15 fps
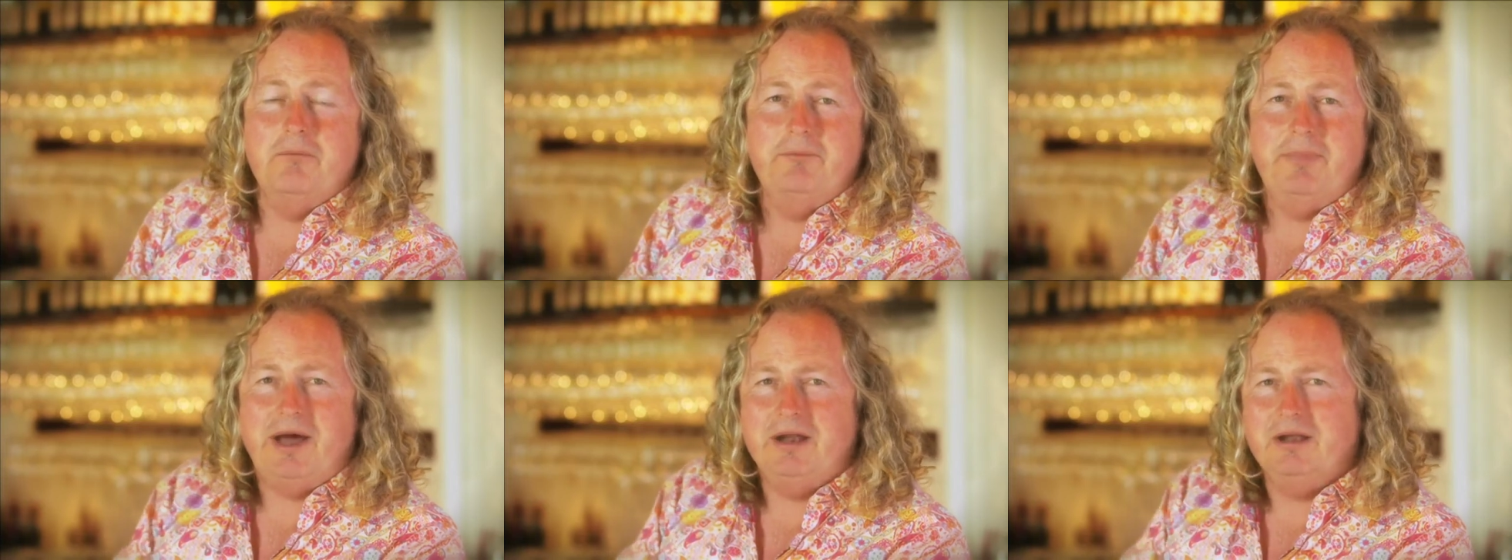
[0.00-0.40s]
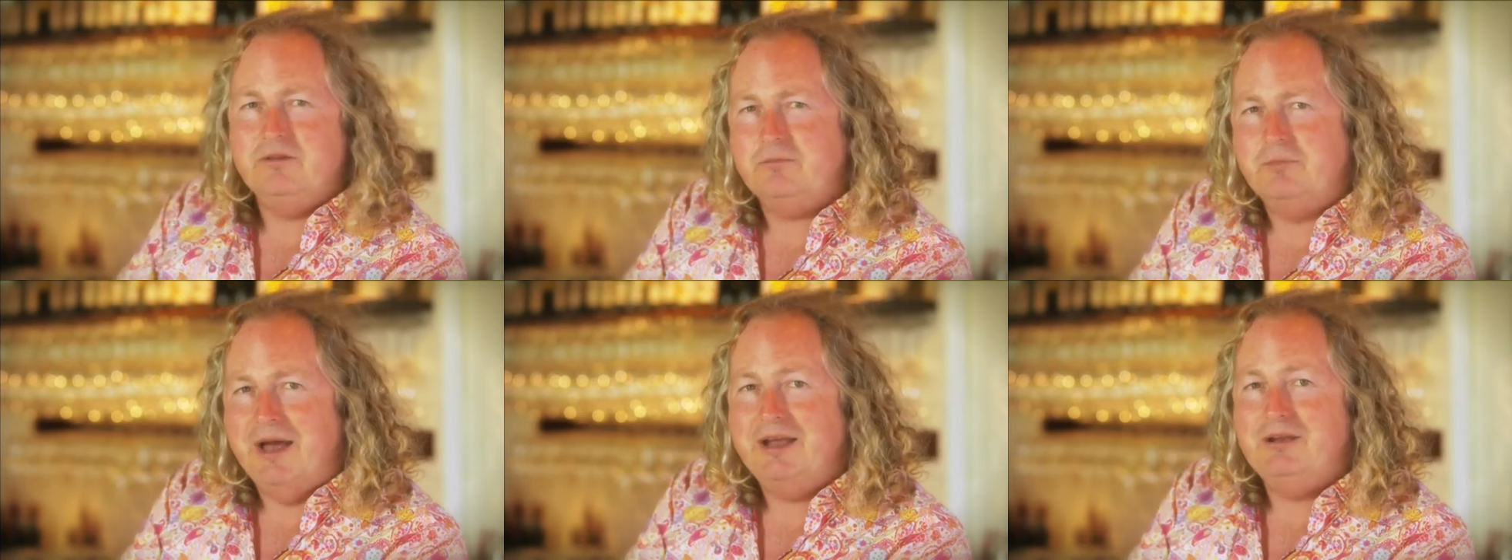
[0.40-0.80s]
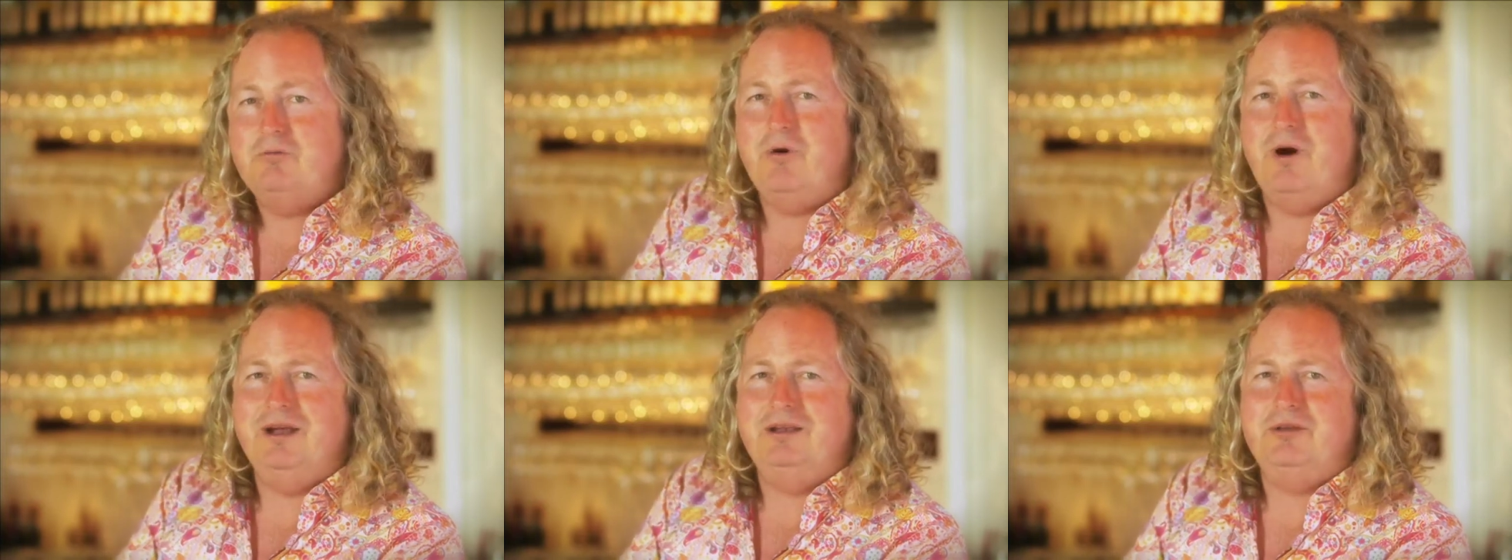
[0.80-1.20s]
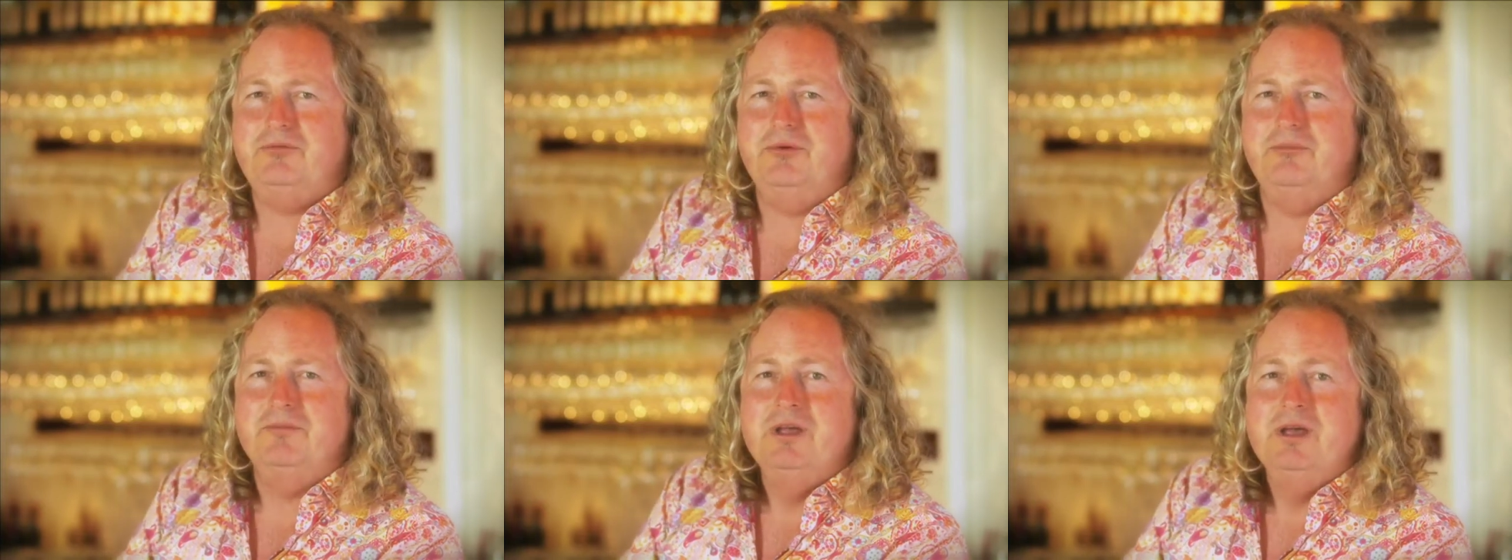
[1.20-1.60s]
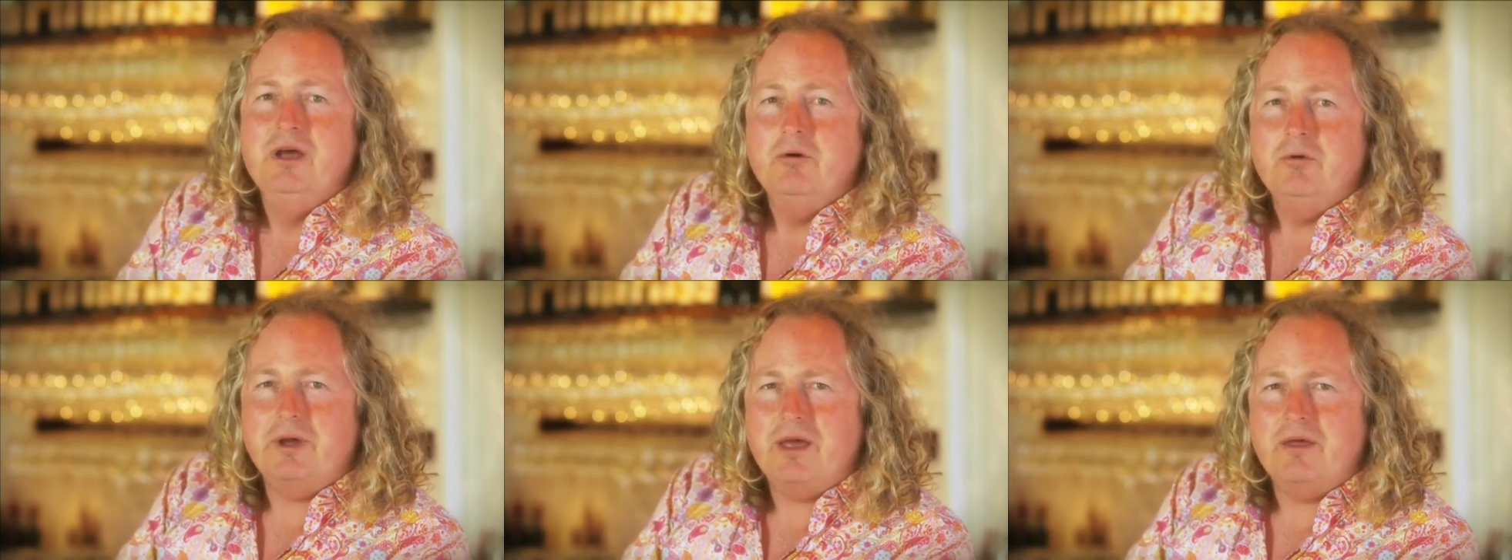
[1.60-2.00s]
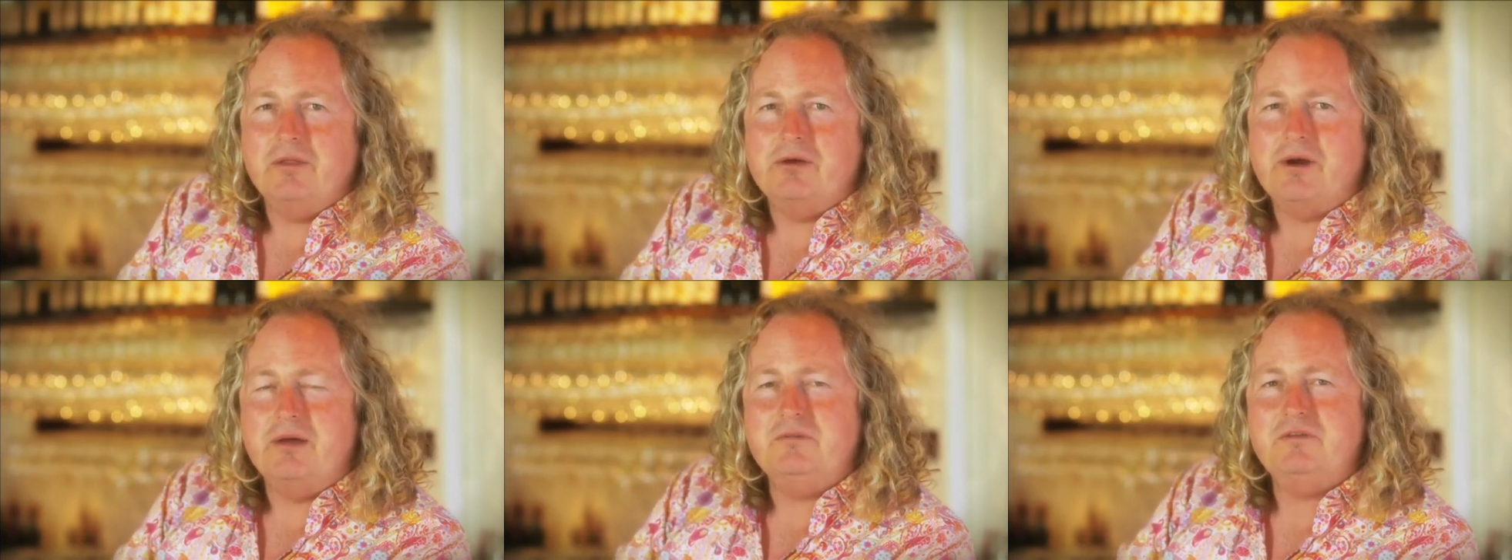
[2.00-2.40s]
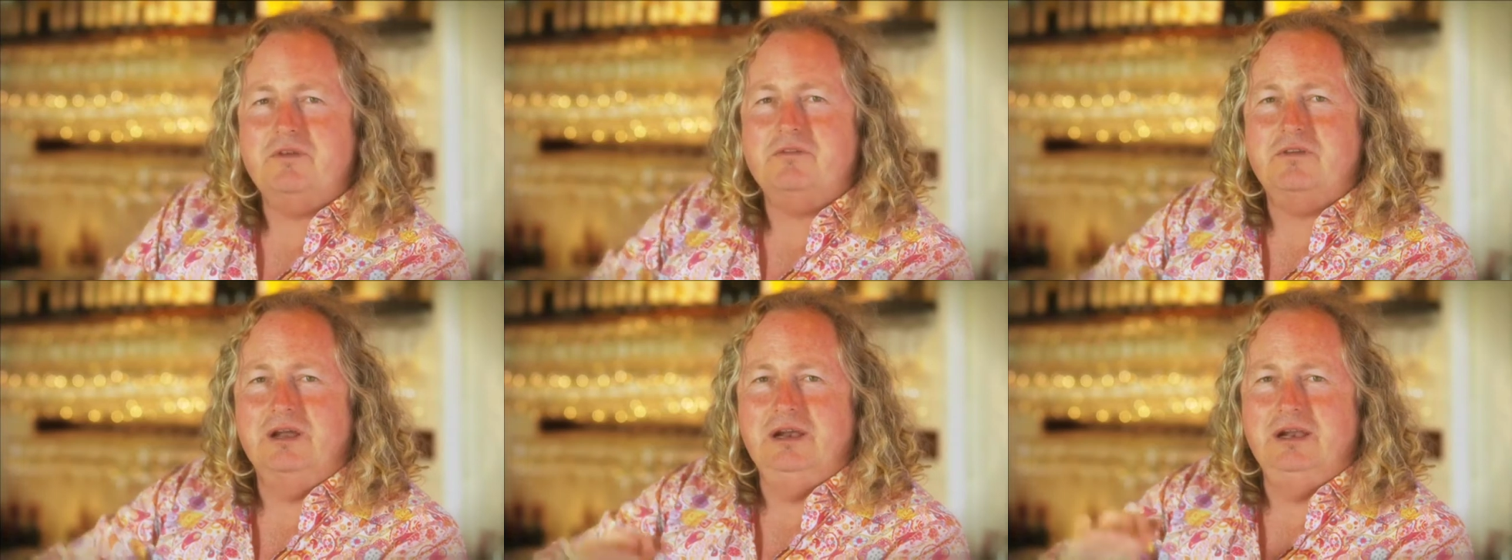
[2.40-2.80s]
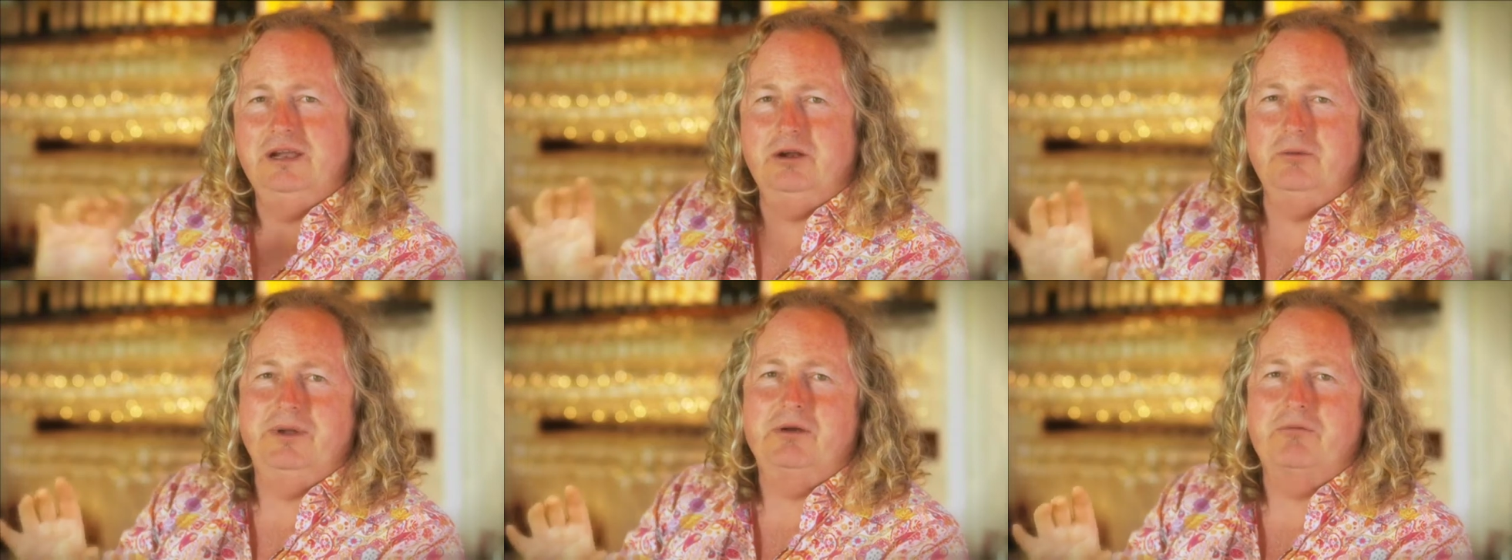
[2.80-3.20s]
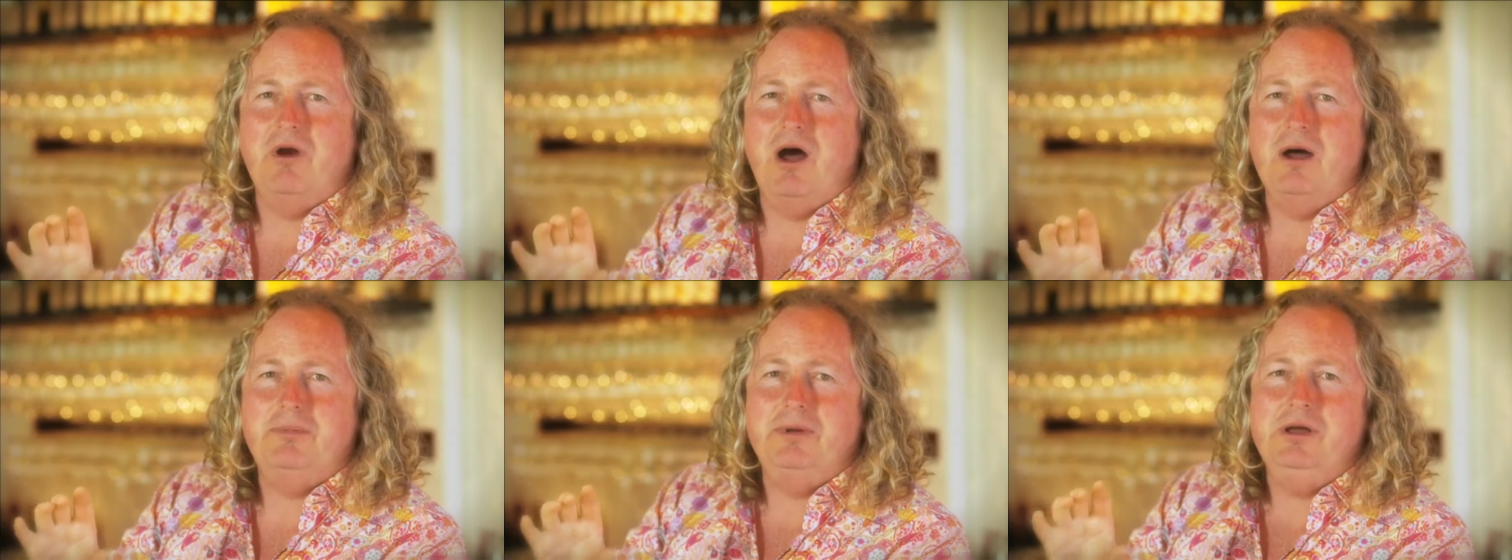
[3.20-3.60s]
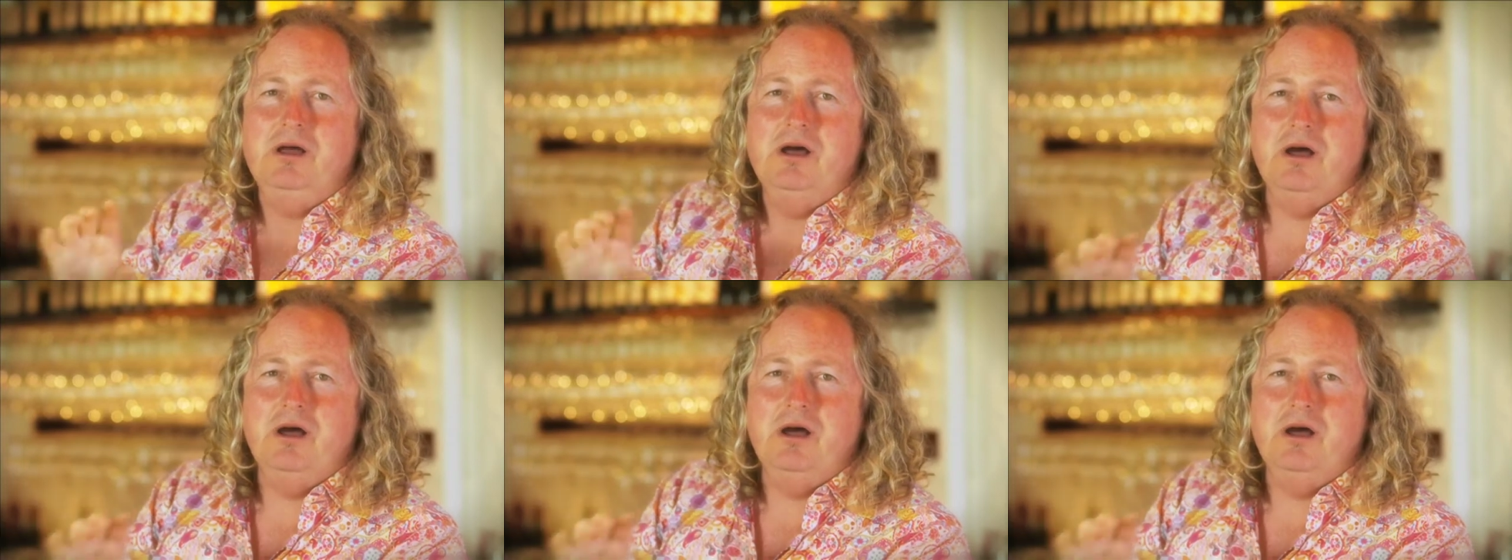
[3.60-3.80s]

But it's made quite different. We get the grapes just a little bit riper,